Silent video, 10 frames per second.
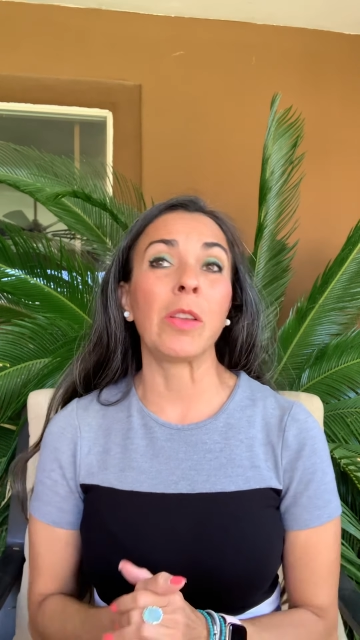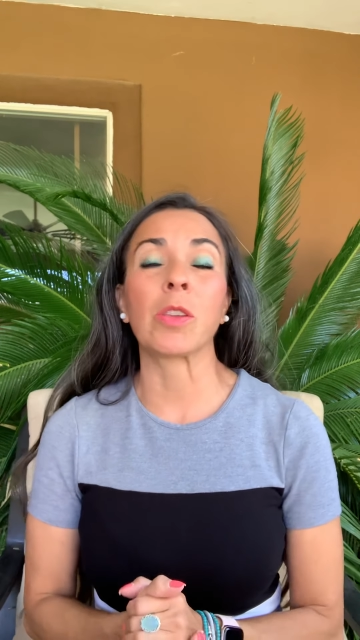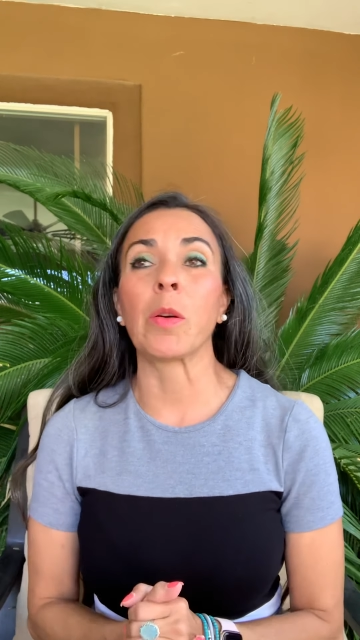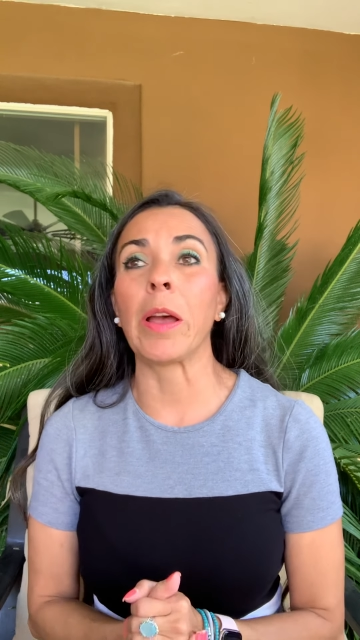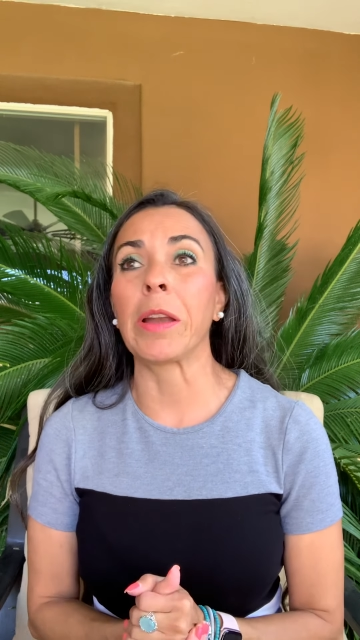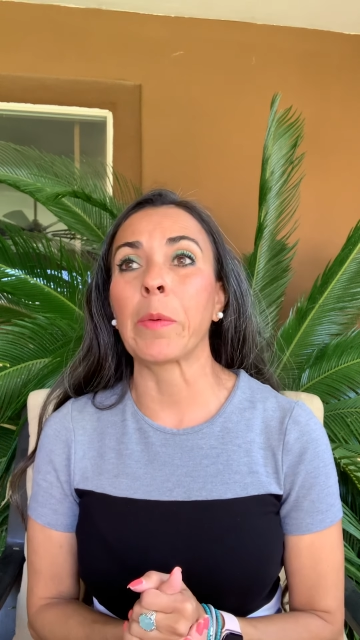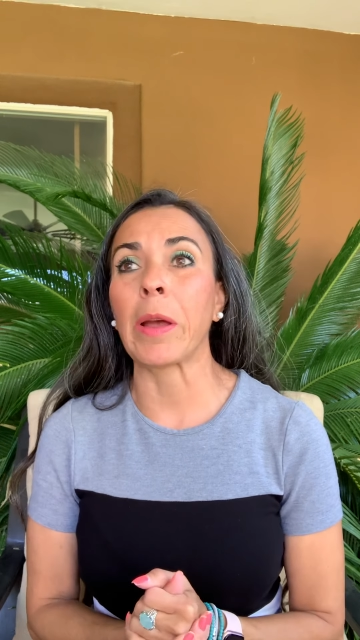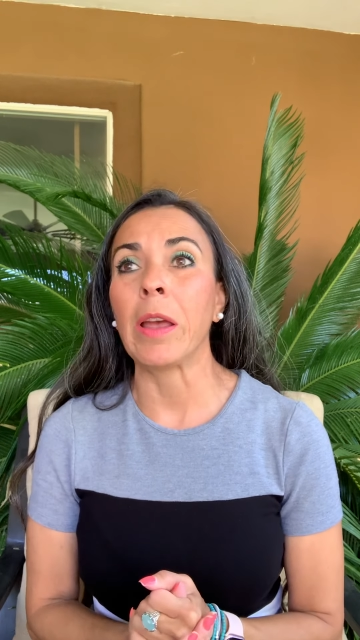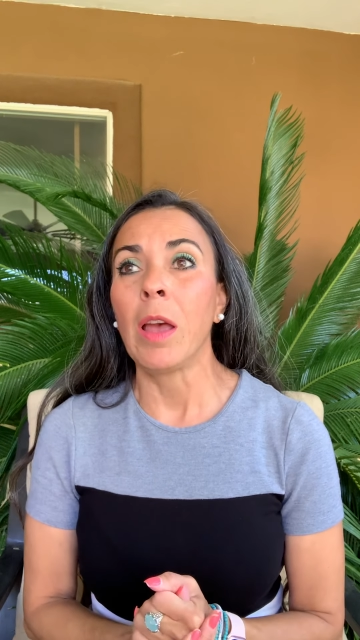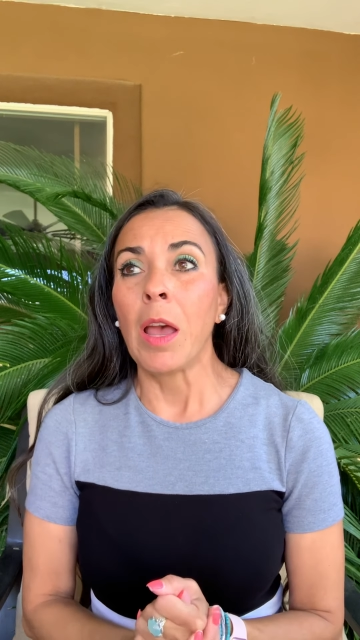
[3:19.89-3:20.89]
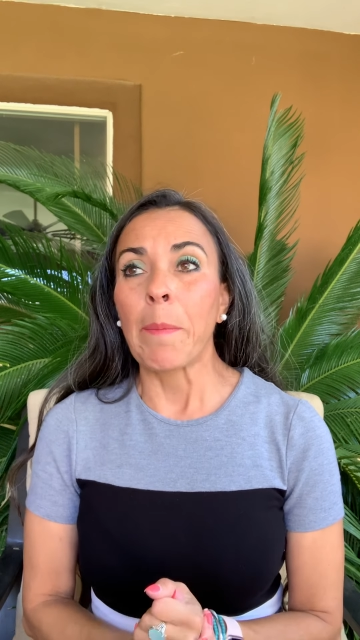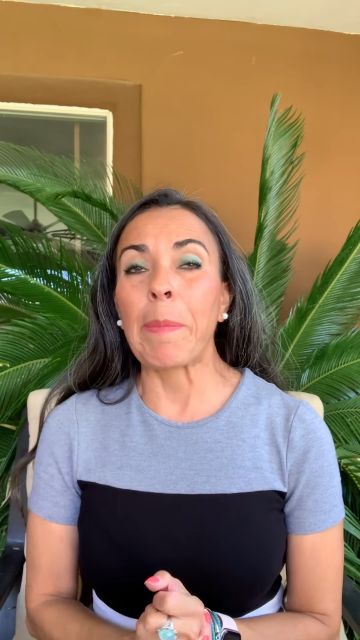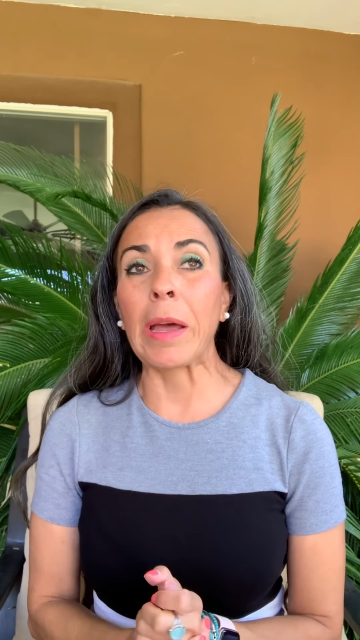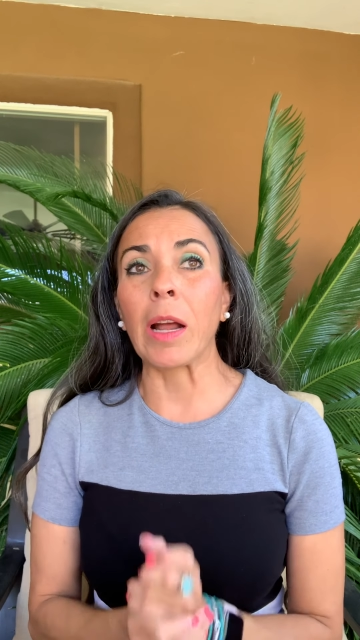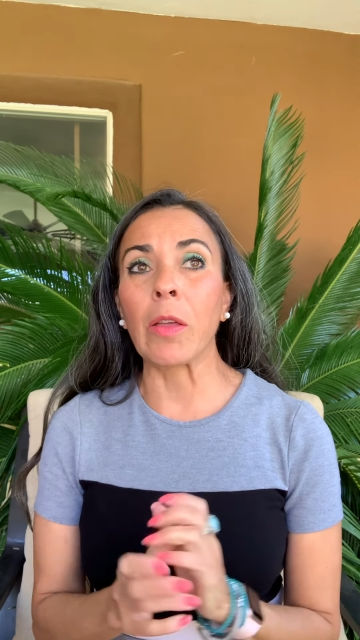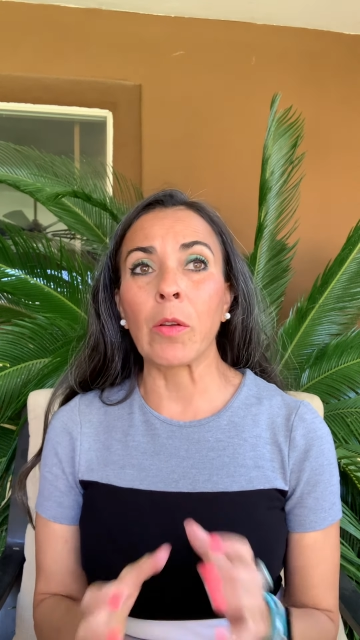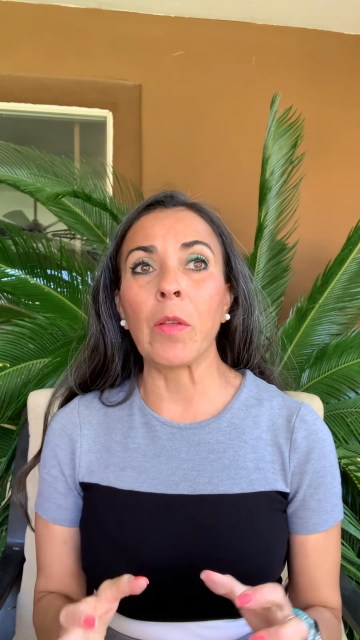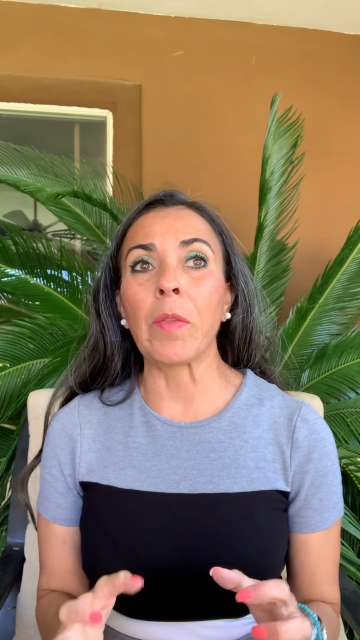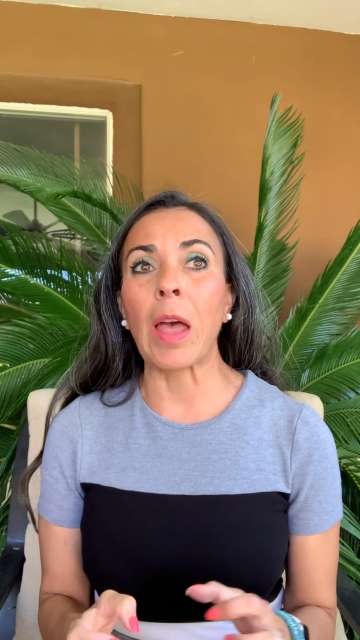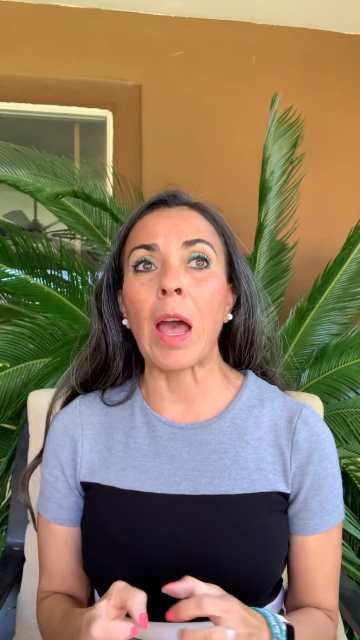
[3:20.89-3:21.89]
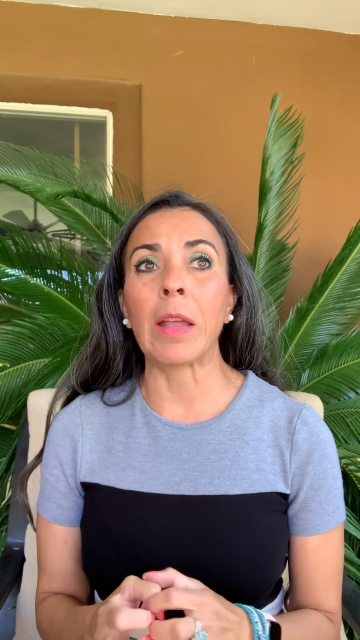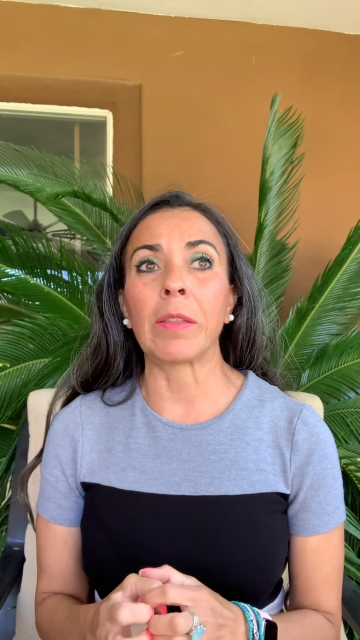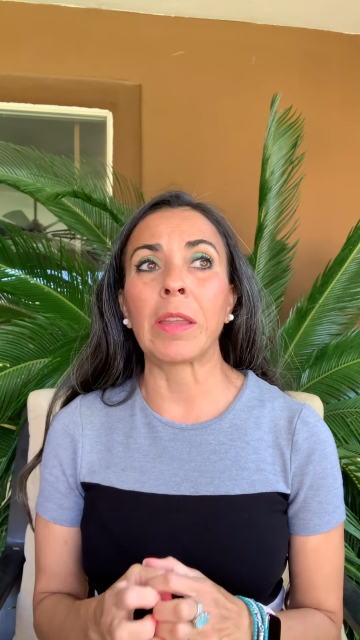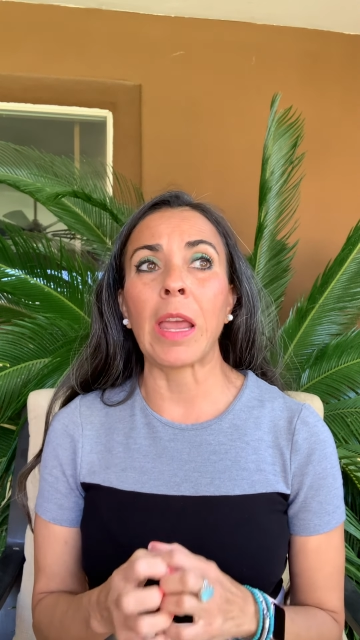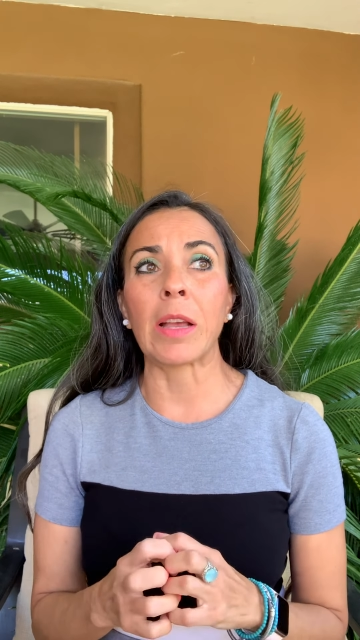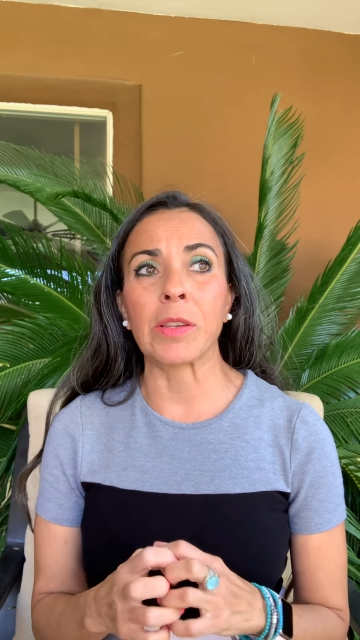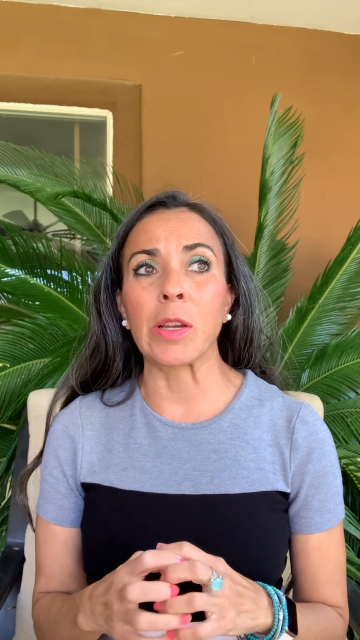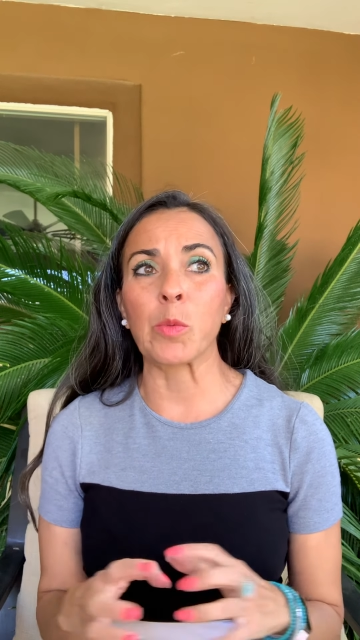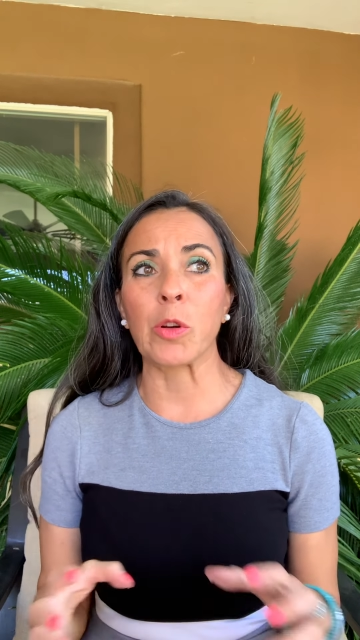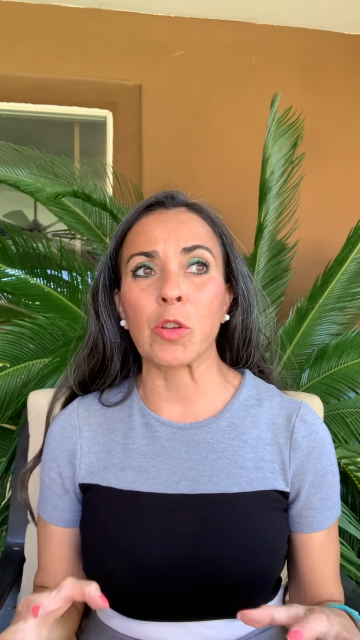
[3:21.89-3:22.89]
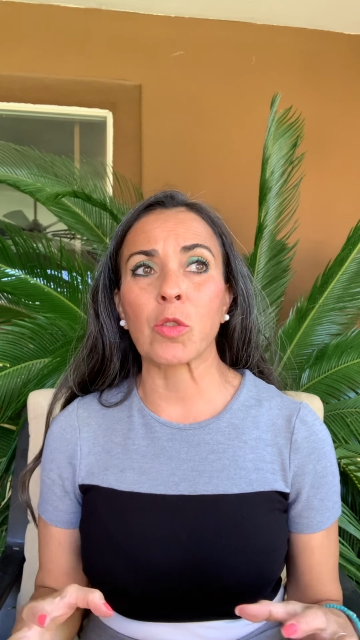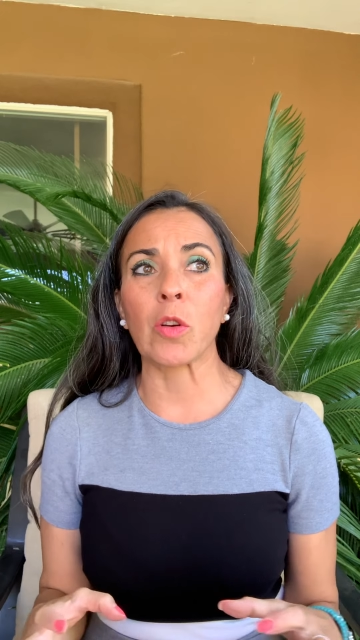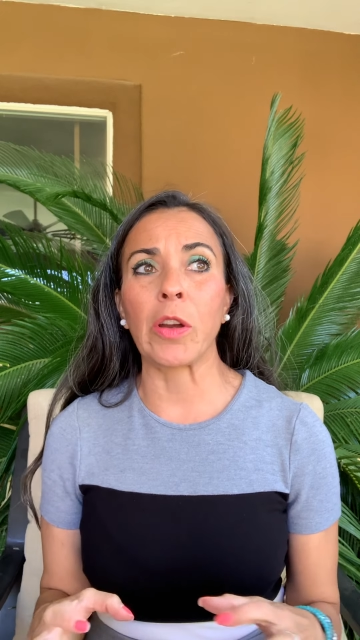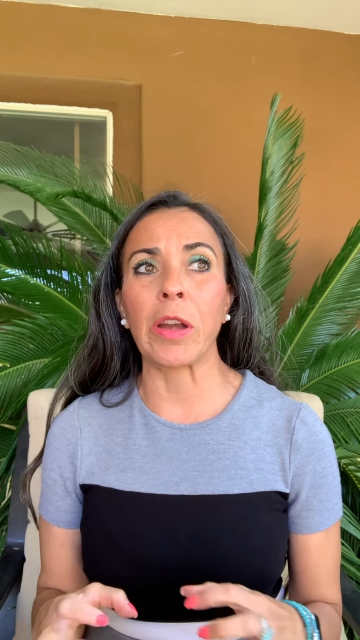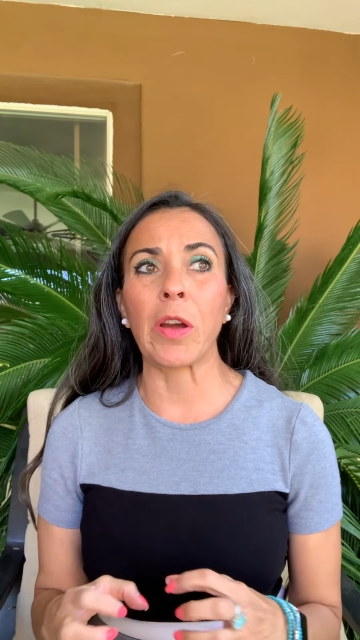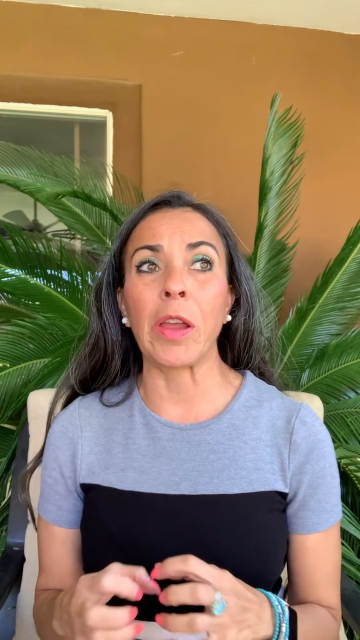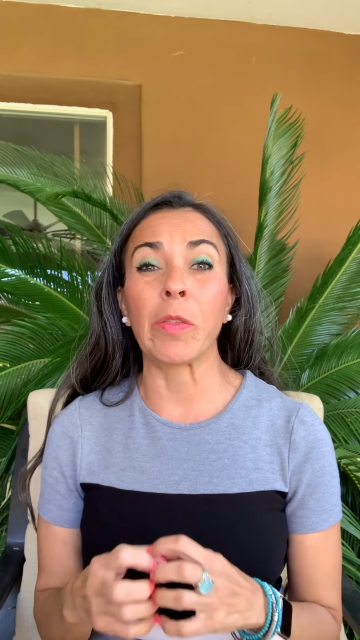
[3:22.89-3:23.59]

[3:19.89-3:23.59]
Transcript: So anyway, but other than that, the essays were extraordinary.